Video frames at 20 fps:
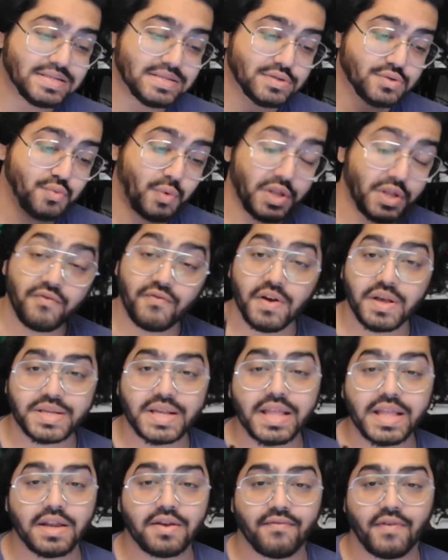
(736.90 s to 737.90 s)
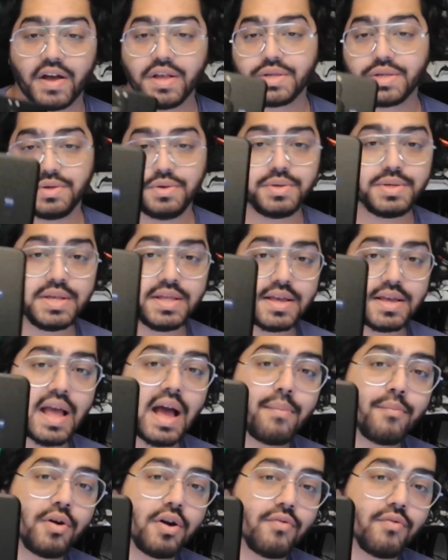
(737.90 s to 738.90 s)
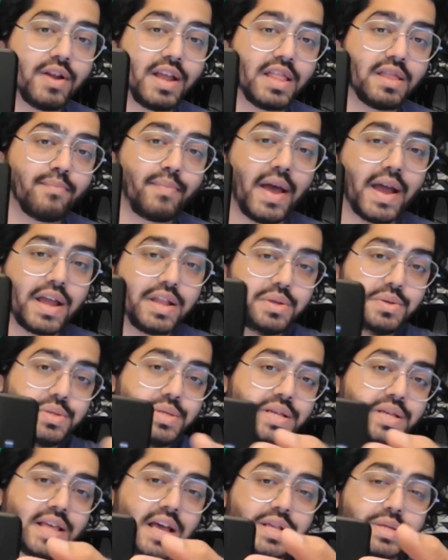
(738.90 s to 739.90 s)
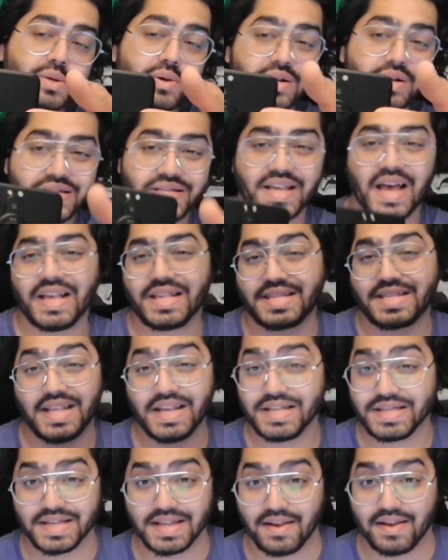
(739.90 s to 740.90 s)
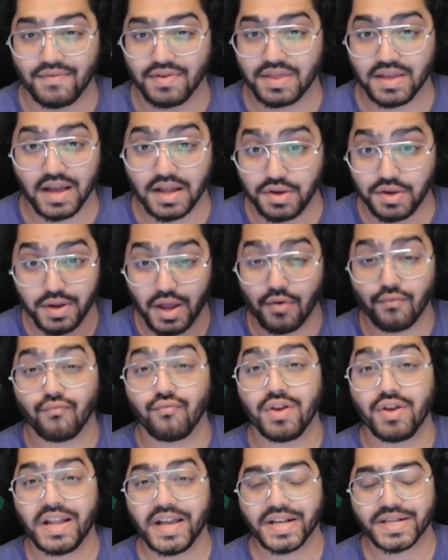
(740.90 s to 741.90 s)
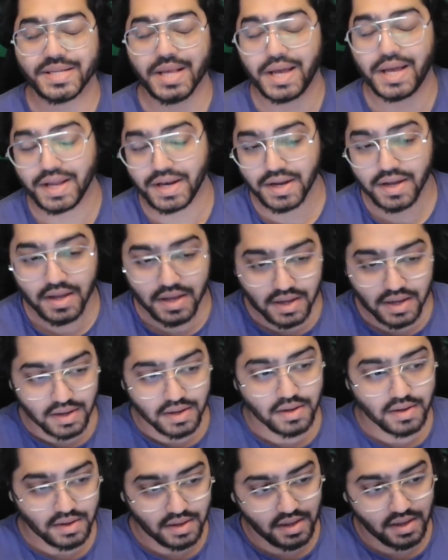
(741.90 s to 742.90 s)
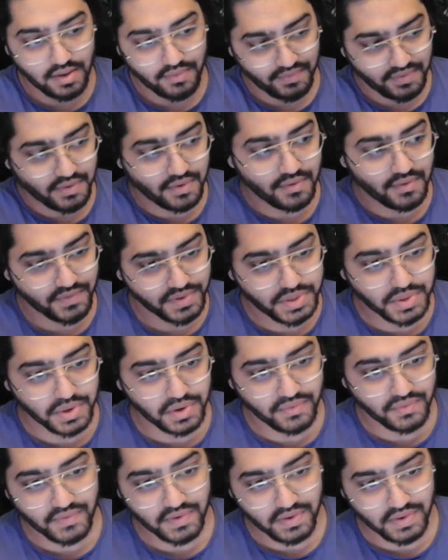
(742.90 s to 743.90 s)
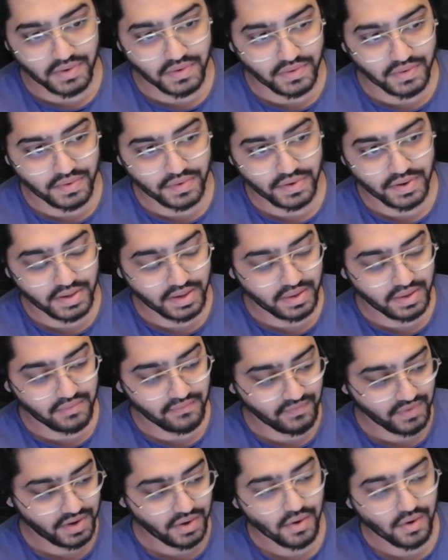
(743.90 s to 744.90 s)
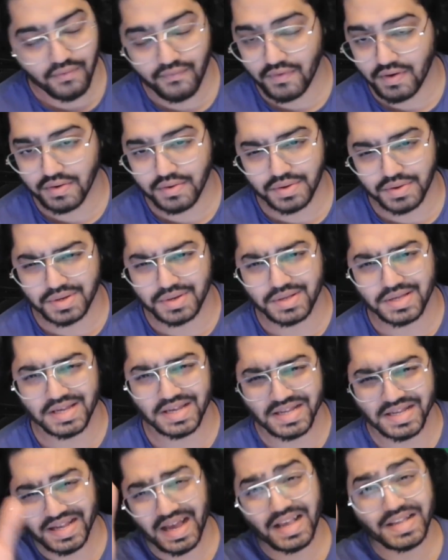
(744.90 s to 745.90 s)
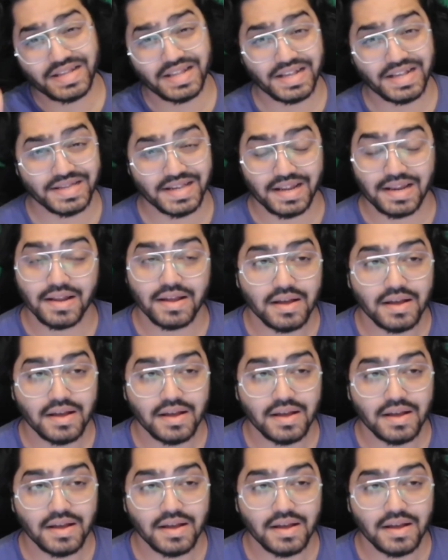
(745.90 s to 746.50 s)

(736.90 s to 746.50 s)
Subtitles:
when you first get the device, you see the camera array at the back and you see that it's got a Zeiss lens and everything, and you get really excited if you're a photographer or a videographer because you see a Zeiss lens, and